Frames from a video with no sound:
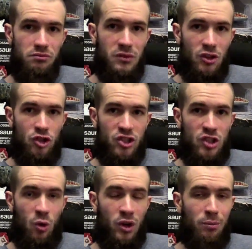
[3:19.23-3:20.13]
just no
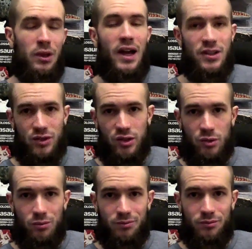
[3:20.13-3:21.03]
one applies to you.
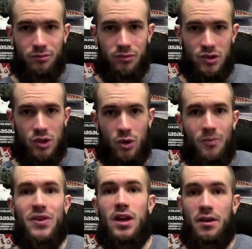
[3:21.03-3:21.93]
So
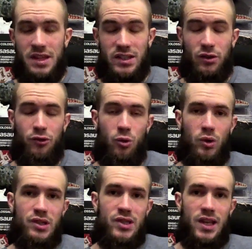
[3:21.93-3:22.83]
this is of
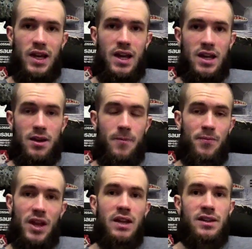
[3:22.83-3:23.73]
course a
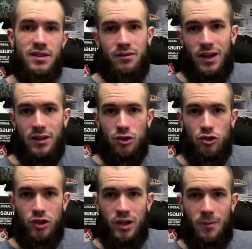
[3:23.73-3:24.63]
disadvantage.
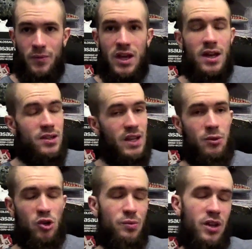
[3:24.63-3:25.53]
Same
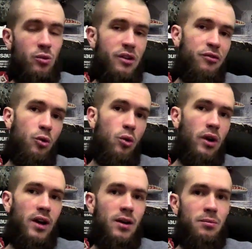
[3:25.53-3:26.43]
goes, by the way, for
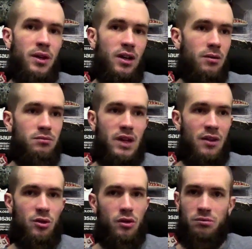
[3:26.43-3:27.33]

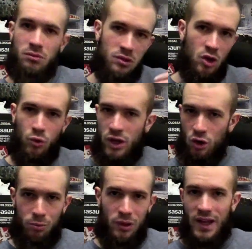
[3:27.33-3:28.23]
other career
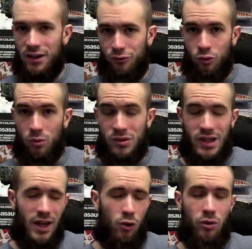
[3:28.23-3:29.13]
platforms,
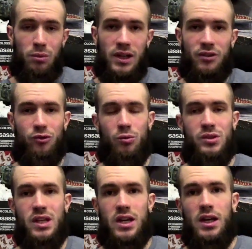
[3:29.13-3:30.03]
hiring platforms.
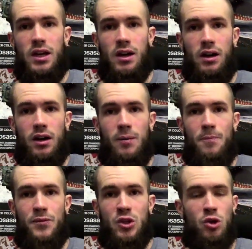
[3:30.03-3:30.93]

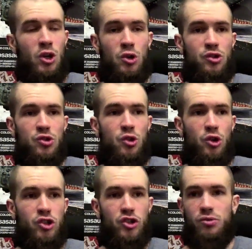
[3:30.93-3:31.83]
You can also search
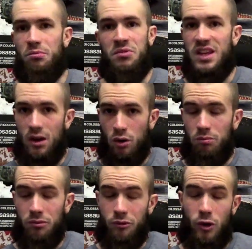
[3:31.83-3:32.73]
there
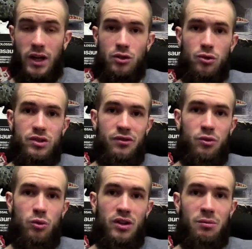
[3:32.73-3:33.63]
for actors if you
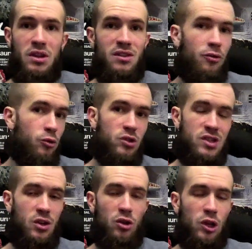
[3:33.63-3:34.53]
want. I mean, of course, they
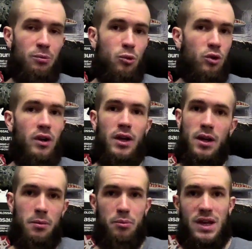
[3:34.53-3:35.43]
are a lot more
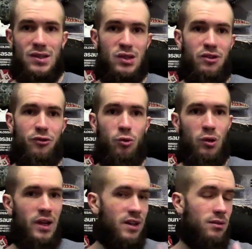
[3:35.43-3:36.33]
basic for
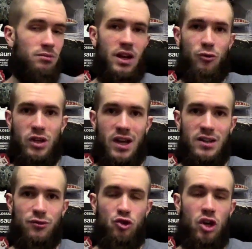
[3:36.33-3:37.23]
like every kind of
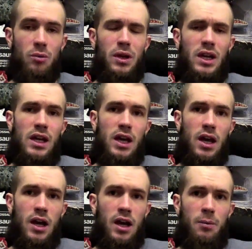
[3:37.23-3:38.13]
job,
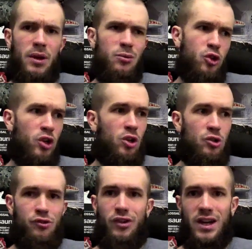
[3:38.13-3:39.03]
but I'm sure you can also
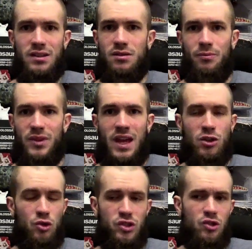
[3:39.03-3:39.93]
find
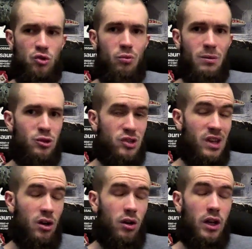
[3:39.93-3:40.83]
actors and crew members there.